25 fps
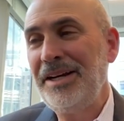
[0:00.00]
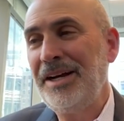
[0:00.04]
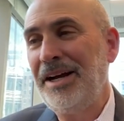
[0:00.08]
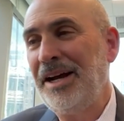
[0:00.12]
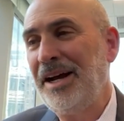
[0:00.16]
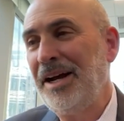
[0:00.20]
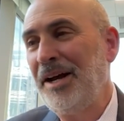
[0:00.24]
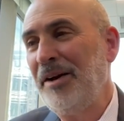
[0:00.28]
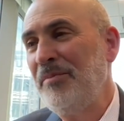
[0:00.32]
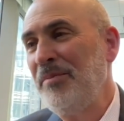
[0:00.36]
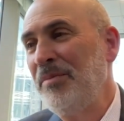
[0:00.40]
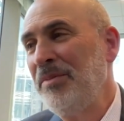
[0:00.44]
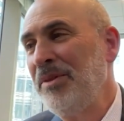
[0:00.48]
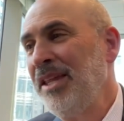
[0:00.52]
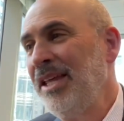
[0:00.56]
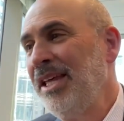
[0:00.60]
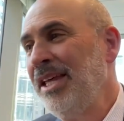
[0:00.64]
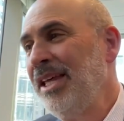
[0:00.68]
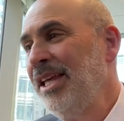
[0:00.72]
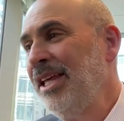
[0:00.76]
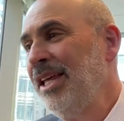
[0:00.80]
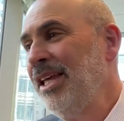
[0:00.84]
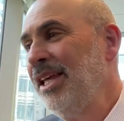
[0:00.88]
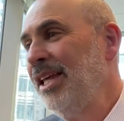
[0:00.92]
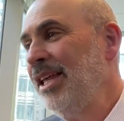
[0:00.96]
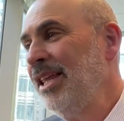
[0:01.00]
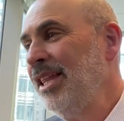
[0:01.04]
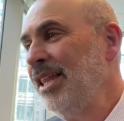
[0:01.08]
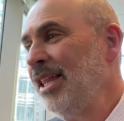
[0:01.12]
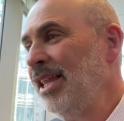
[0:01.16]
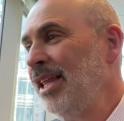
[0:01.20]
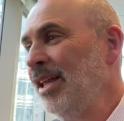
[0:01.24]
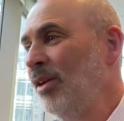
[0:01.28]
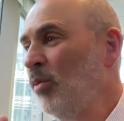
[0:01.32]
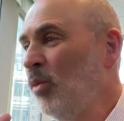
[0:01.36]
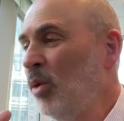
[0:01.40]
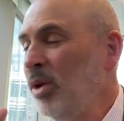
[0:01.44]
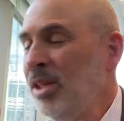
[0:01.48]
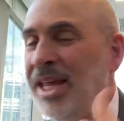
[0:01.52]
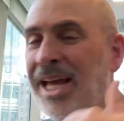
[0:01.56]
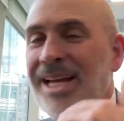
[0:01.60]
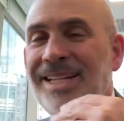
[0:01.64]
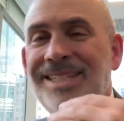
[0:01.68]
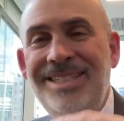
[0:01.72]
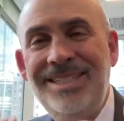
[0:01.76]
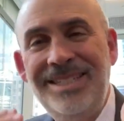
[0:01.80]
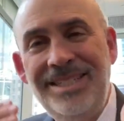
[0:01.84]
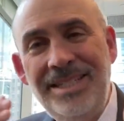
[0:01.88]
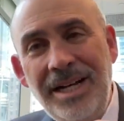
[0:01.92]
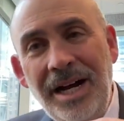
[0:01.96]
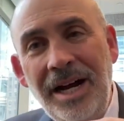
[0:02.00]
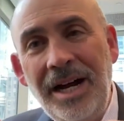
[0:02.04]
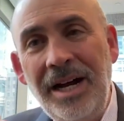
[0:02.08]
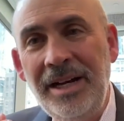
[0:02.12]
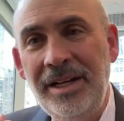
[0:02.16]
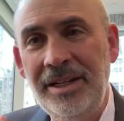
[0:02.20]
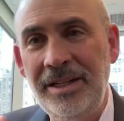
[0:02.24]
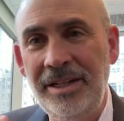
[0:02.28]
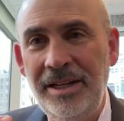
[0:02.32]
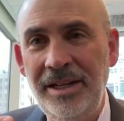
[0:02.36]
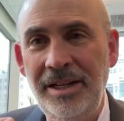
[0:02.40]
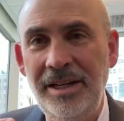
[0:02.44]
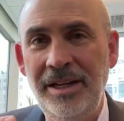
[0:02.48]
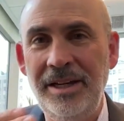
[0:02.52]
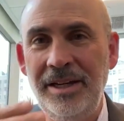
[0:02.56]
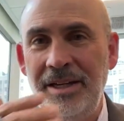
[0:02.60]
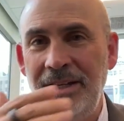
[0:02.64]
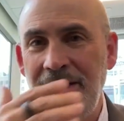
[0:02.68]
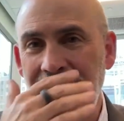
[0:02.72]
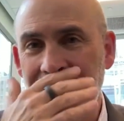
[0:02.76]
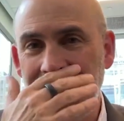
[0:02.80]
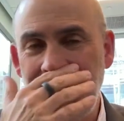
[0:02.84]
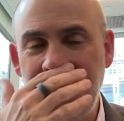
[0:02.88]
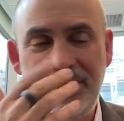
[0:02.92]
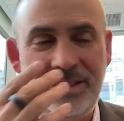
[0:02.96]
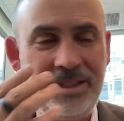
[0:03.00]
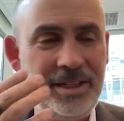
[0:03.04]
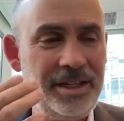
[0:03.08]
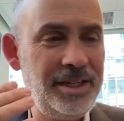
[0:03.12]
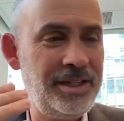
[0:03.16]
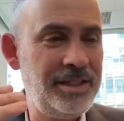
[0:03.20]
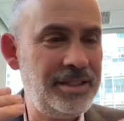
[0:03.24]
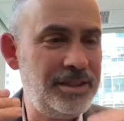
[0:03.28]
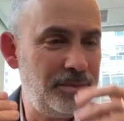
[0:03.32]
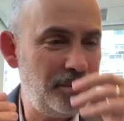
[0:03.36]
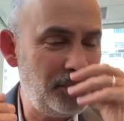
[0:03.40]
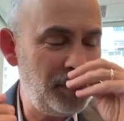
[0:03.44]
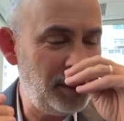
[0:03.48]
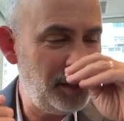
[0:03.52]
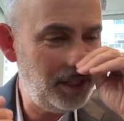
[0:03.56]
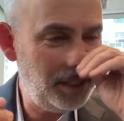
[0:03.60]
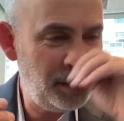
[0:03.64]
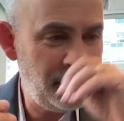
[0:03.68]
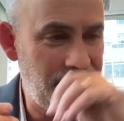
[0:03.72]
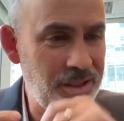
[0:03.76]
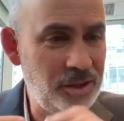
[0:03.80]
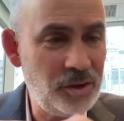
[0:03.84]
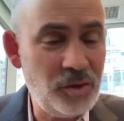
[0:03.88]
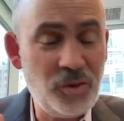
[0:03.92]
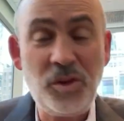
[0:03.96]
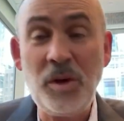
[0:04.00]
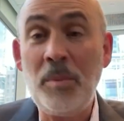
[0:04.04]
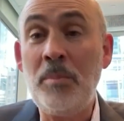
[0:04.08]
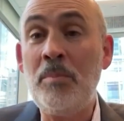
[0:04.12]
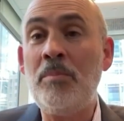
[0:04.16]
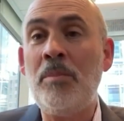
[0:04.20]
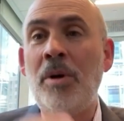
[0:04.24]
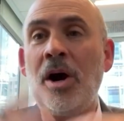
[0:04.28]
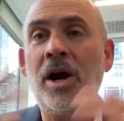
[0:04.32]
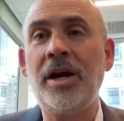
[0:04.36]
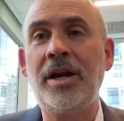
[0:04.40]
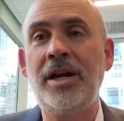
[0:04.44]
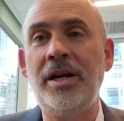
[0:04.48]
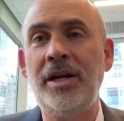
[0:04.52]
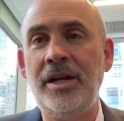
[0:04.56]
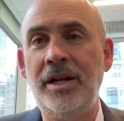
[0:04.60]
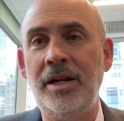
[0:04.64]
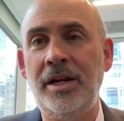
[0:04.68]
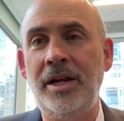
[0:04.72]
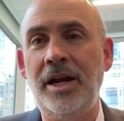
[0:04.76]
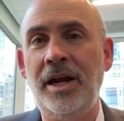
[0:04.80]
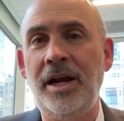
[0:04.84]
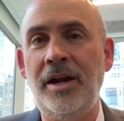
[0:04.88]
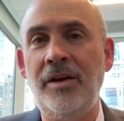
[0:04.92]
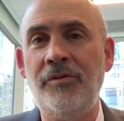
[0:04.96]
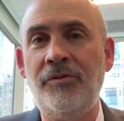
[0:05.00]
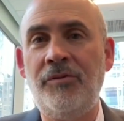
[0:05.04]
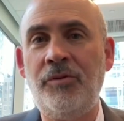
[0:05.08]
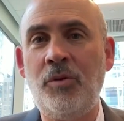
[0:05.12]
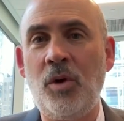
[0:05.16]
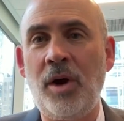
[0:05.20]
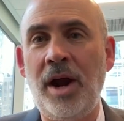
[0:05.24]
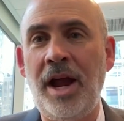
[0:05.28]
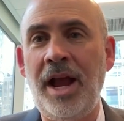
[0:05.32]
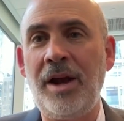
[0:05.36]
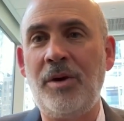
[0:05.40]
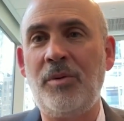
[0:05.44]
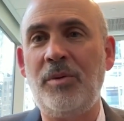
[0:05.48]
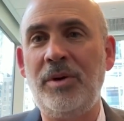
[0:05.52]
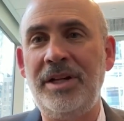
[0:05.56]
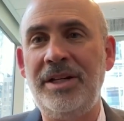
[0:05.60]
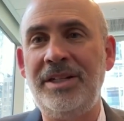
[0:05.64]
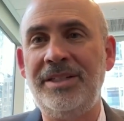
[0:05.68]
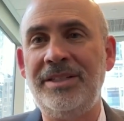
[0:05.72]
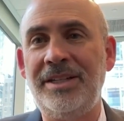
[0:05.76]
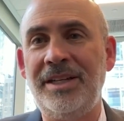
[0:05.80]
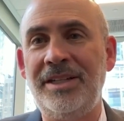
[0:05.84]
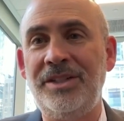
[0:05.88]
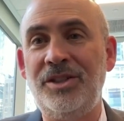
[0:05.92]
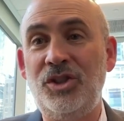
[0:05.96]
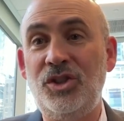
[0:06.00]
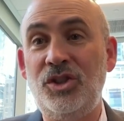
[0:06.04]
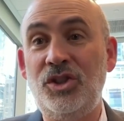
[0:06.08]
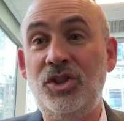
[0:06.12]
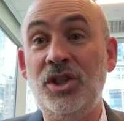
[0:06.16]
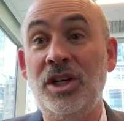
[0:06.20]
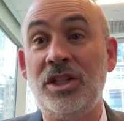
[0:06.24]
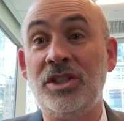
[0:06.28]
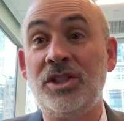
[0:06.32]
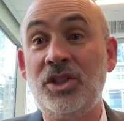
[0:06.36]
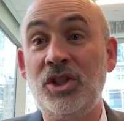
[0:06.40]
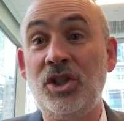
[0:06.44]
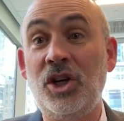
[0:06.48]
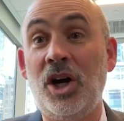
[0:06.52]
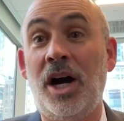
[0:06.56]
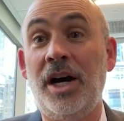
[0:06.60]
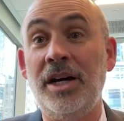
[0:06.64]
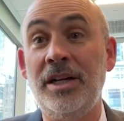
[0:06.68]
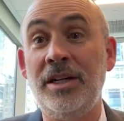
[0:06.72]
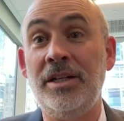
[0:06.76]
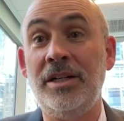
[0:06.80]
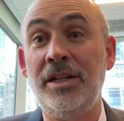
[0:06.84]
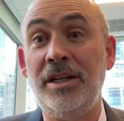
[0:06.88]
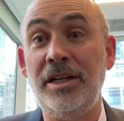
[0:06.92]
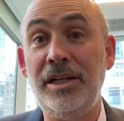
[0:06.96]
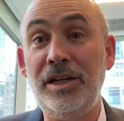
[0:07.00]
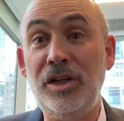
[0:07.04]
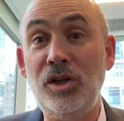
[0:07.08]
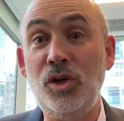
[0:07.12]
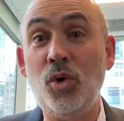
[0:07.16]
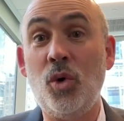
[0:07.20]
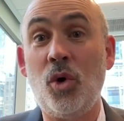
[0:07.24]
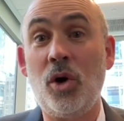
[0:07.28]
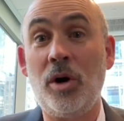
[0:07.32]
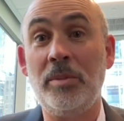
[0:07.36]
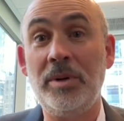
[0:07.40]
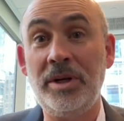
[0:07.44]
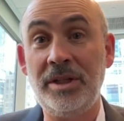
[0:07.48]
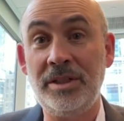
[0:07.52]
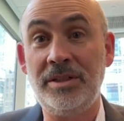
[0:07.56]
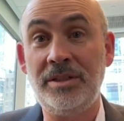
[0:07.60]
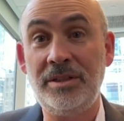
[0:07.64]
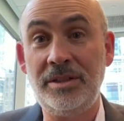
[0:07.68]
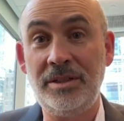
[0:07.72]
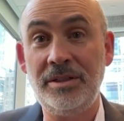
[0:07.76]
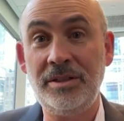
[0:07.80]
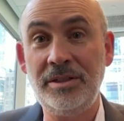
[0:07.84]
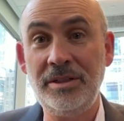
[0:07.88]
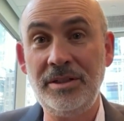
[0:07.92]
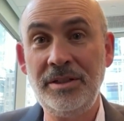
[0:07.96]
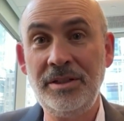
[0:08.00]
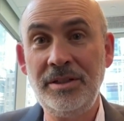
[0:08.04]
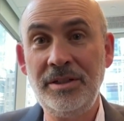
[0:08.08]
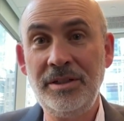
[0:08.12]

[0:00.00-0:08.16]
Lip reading: What that's done is the market for equities has just gotten enormous.